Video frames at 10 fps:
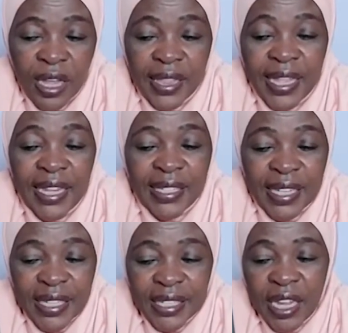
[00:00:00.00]
The
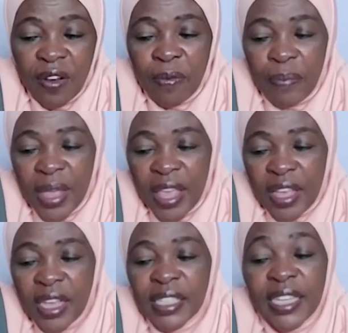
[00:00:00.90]
necessity of
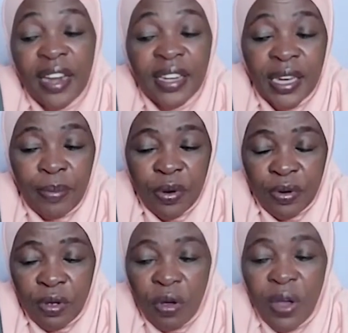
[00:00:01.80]
being
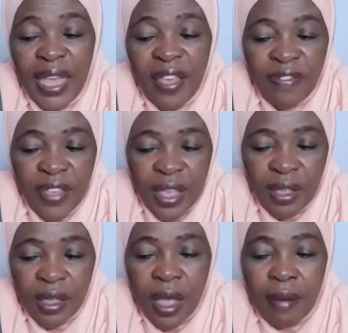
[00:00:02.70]
charitable or giving.
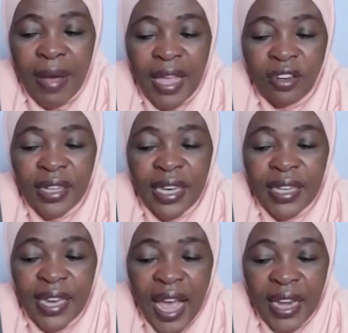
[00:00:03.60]
My
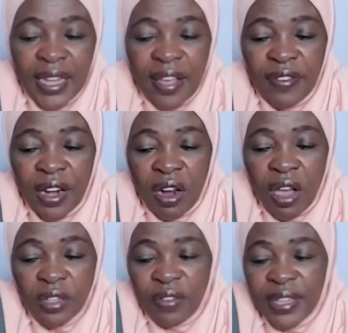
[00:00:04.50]
educated dad gave a
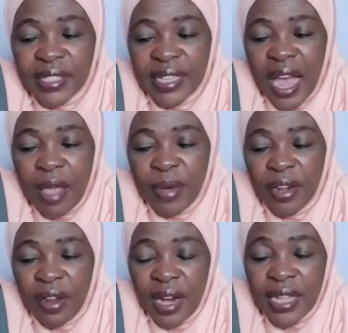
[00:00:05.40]
lot of his time
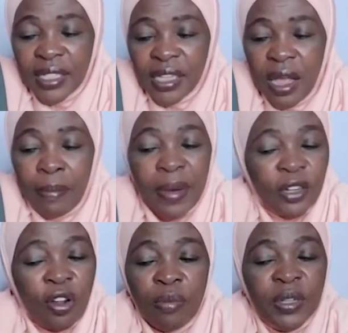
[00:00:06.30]
and knowledge, but
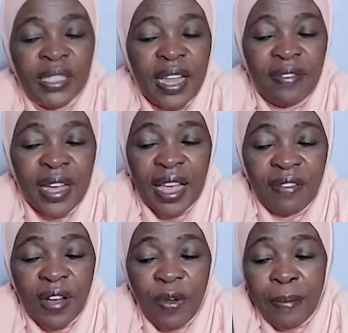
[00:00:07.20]
almost never
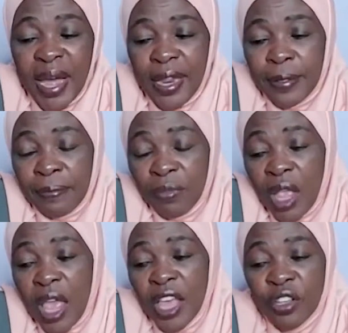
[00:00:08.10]
gave away money.
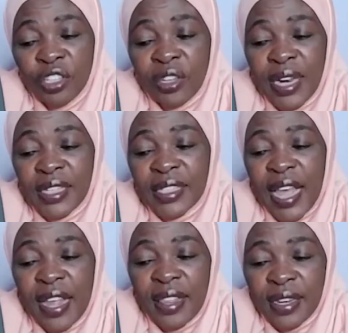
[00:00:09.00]
He usually
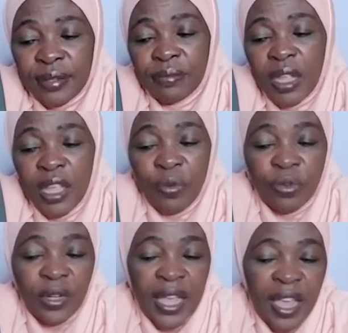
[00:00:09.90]
said that he
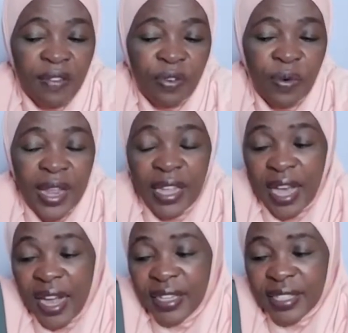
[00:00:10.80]
would give when he
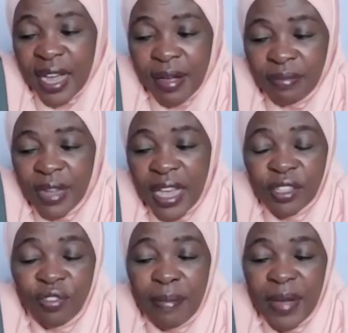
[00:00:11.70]
had some
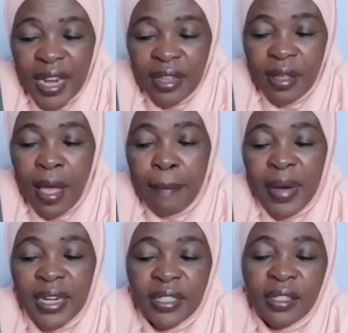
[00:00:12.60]
extra money,
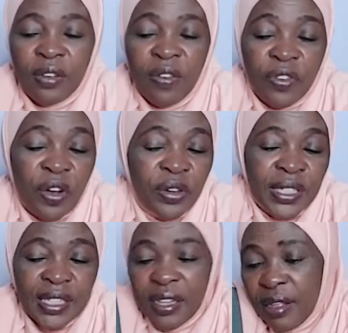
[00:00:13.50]
but of
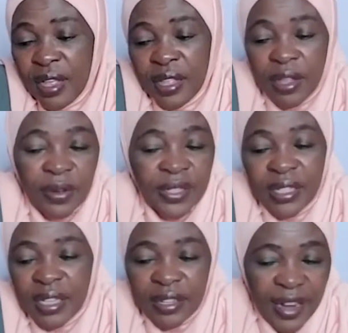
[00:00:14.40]
course, there was
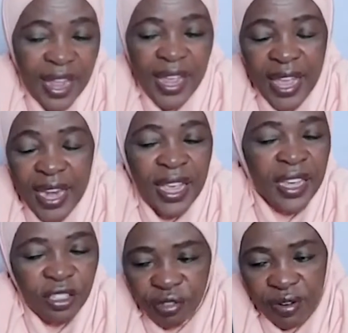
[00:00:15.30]
rarely any
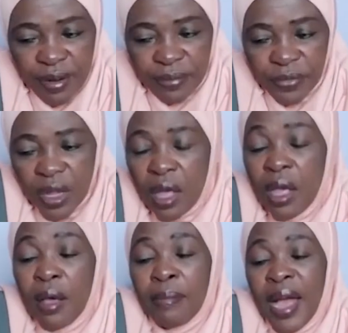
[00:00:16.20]
extra.
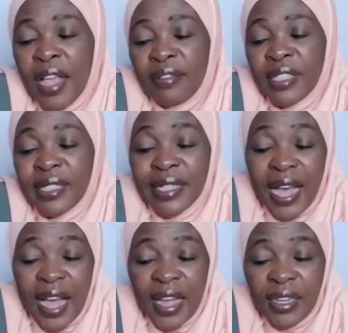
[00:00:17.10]
My rich
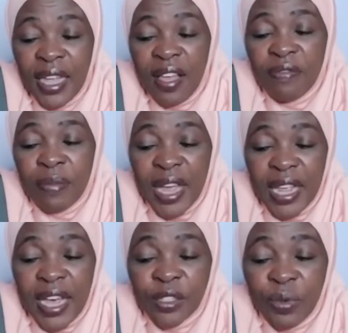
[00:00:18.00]
dad gave money
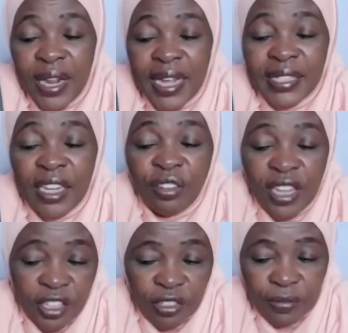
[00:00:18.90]
as well as
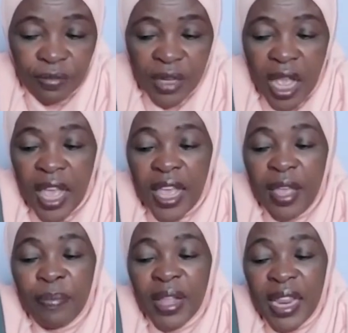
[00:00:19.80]
education. He
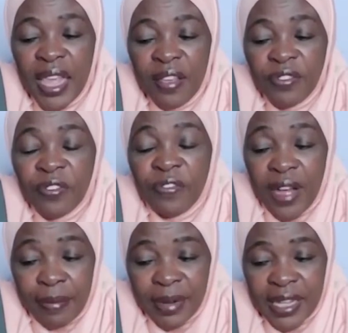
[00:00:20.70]
believed
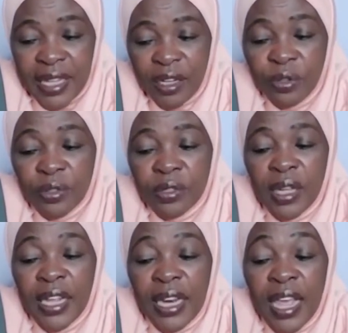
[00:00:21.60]
firmly too
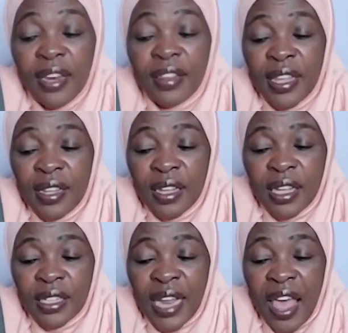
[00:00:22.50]
in
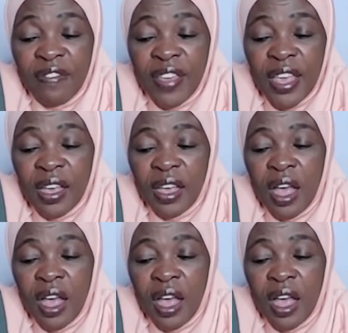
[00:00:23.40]
tithing.